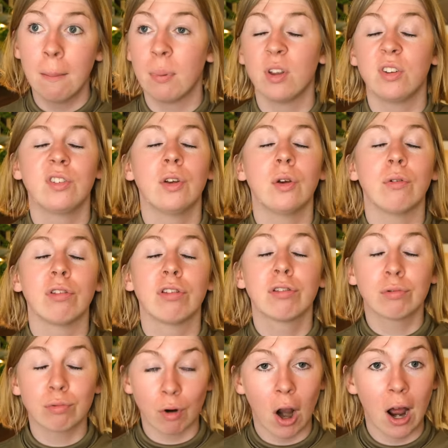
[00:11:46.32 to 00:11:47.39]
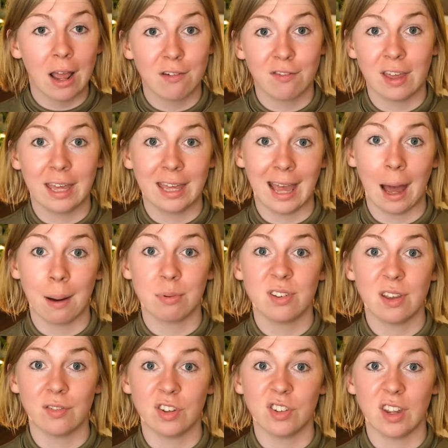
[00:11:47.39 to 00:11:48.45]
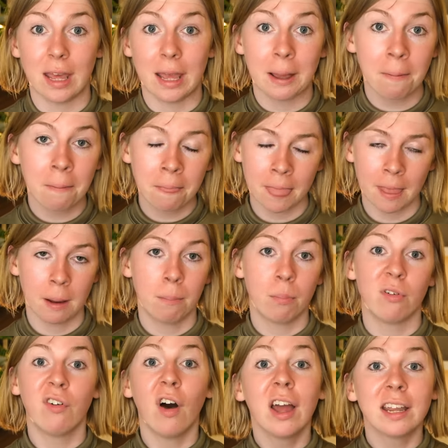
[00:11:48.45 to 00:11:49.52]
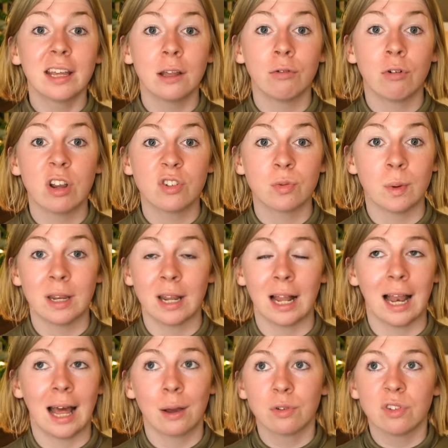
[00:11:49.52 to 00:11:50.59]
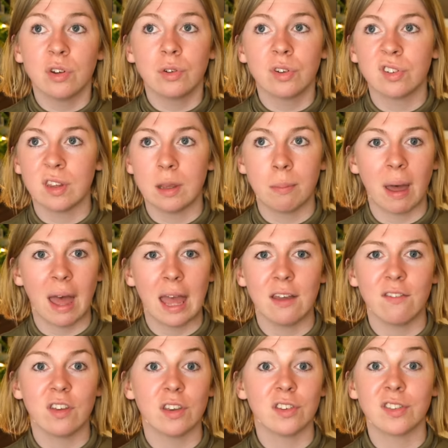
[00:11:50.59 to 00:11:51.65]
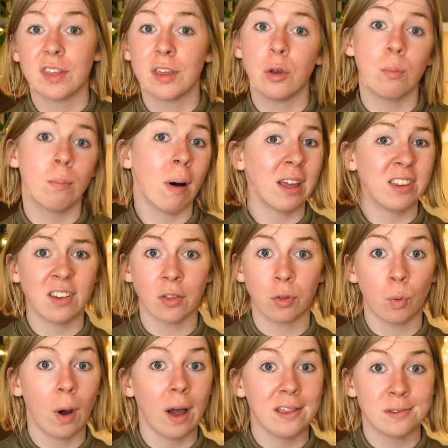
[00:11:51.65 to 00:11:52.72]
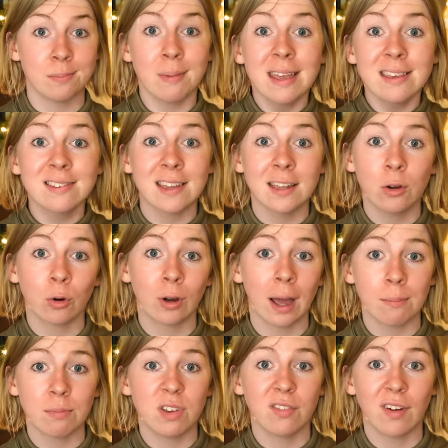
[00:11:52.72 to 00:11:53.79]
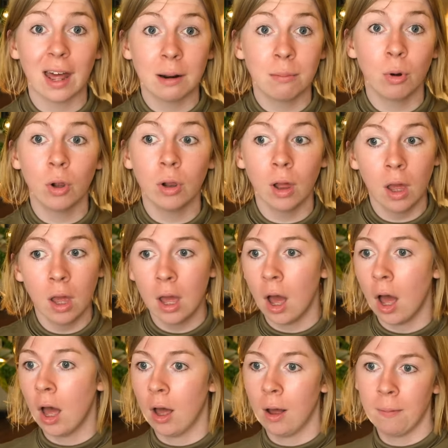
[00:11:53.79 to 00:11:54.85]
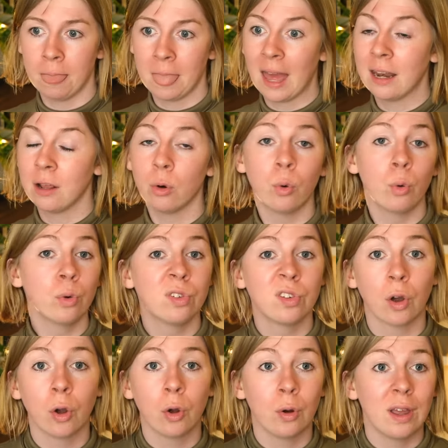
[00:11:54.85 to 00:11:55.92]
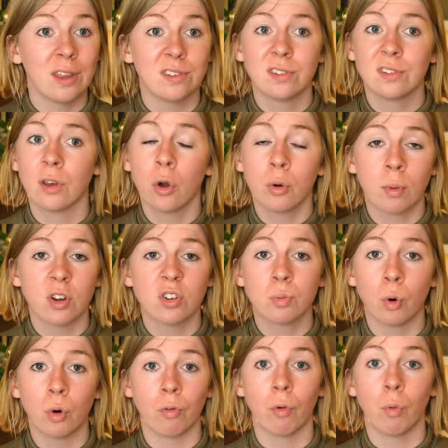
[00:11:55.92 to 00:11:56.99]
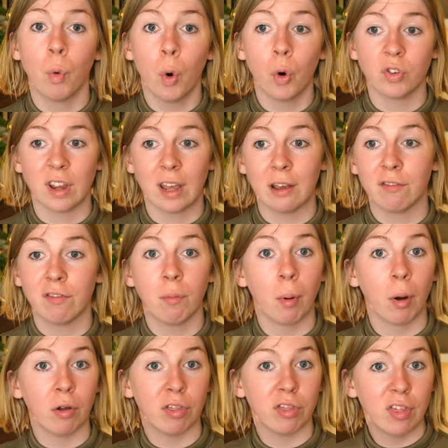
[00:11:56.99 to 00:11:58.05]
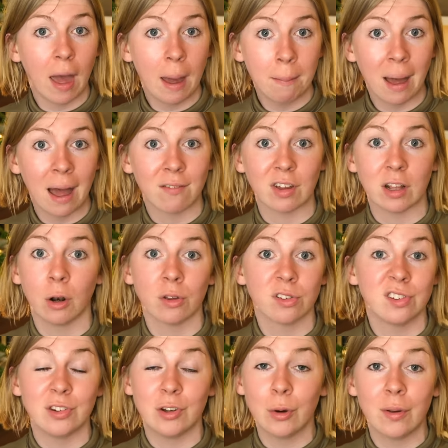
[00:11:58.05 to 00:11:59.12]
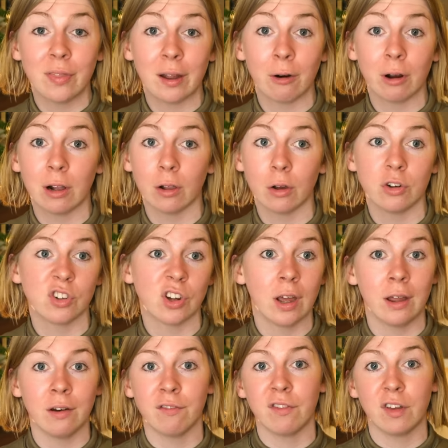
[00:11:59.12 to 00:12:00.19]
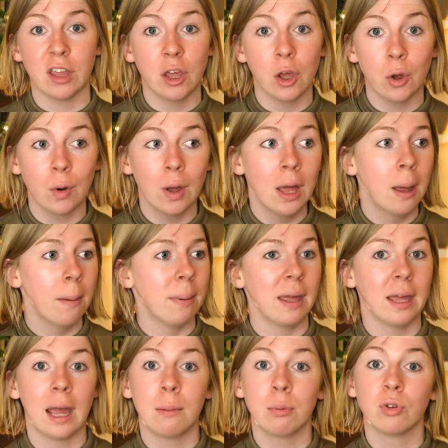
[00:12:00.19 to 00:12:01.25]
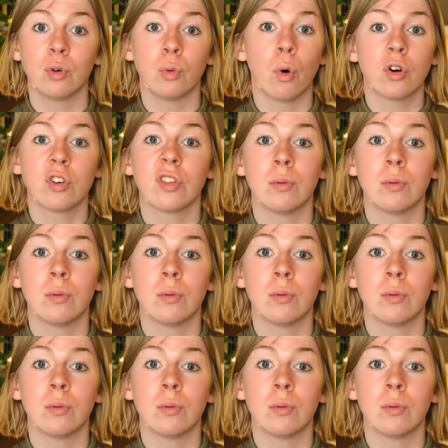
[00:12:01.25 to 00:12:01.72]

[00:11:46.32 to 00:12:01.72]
but to thrive in captivity. Providing enrichment allows you to see behaviours that you might otherwise miss in your captive animal, and it also is so much more rewarding for both them having lots to do in their enclosure and for you being able to watch